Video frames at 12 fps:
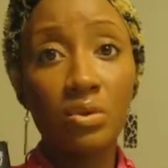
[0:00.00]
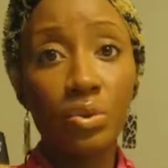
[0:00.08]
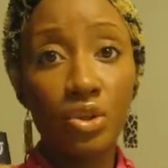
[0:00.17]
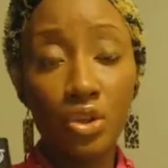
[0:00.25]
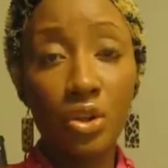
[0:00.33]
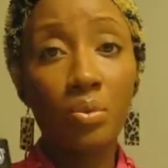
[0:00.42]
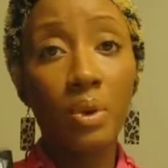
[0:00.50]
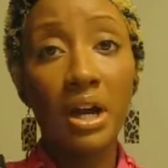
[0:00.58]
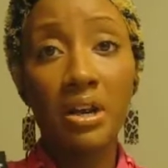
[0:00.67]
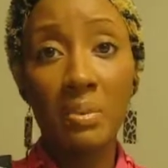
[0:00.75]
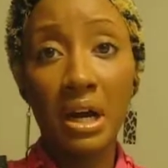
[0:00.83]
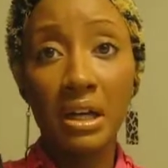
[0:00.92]
was so
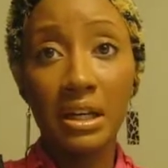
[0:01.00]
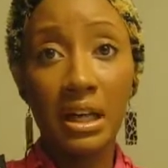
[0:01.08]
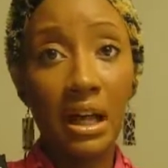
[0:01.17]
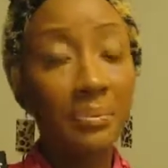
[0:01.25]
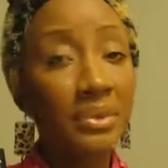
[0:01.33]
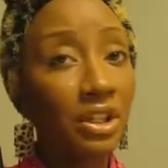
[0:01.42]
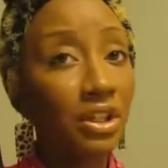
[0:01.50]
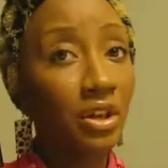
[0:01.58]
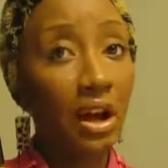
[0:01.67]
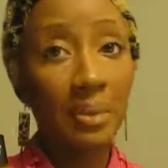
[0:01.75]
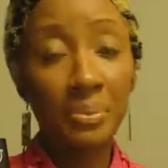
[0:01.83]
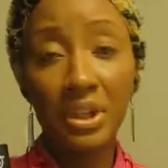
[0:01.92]
right about it. I mean,
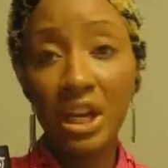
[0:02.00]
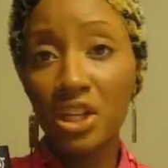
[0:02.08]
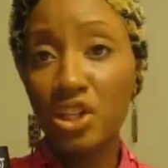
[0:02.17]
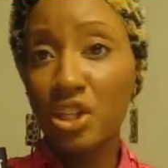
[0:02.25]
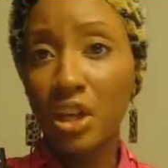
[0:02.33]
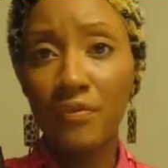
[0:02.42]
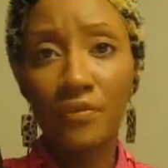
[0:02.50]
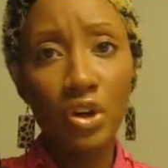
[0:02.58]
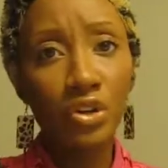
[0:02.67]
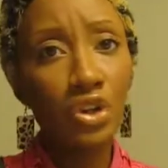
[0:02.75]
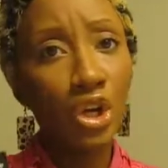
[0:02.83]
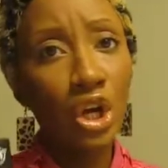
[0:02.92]
your application at
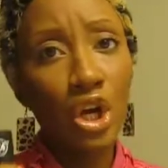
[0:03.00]
first,